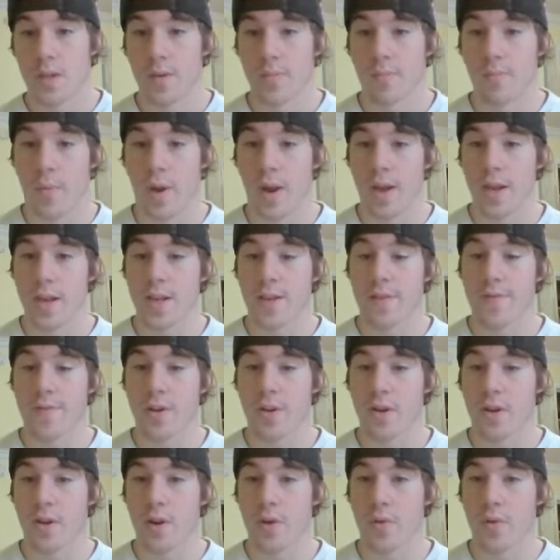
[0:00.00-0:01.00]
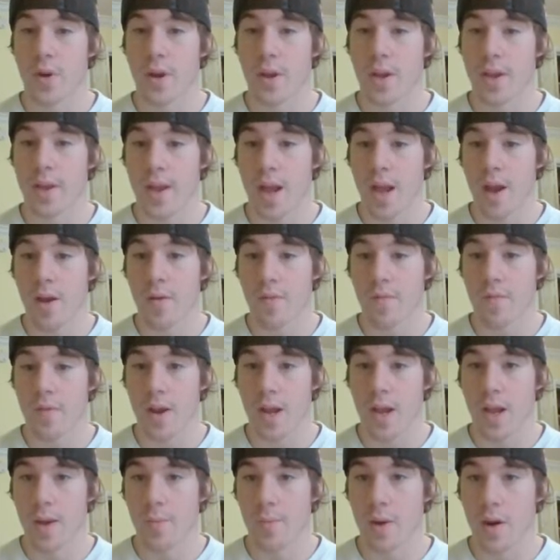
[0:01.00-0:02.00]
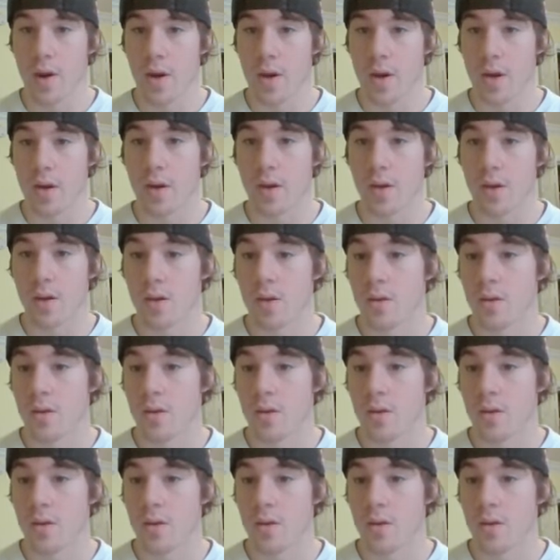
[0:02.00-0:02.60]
Mighty Sphere going down for Hambar here.